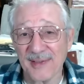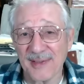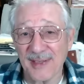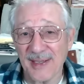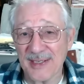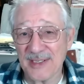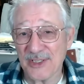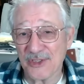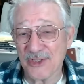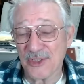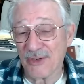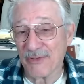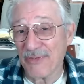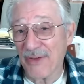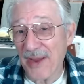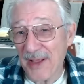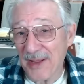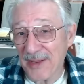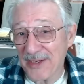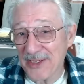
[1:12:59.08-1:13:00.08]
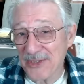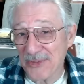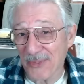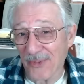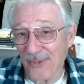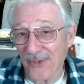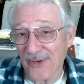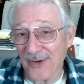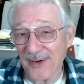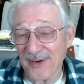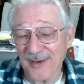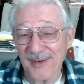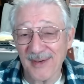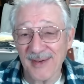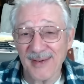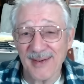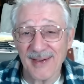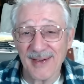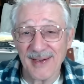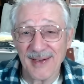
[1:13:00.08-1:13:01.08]
It's a surveillance war.
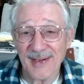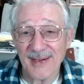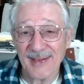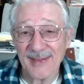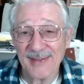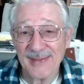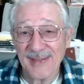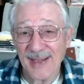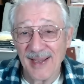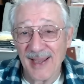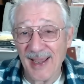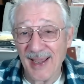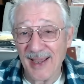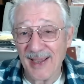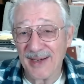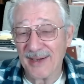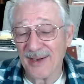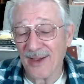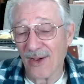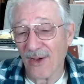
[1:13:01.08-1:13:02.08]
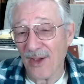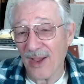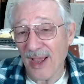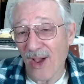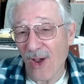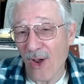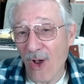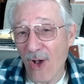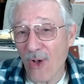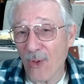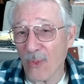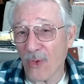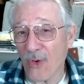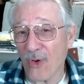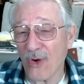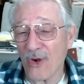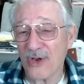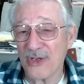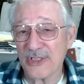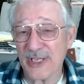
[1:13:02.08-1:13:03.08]
And all
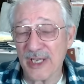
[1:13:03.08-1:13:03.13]
wars,